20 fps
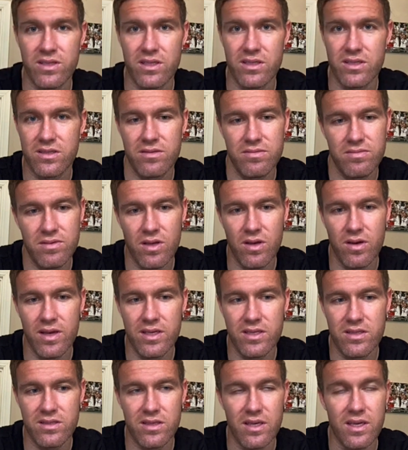It
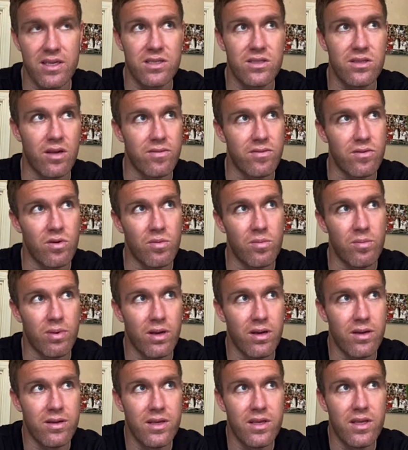is tough going, but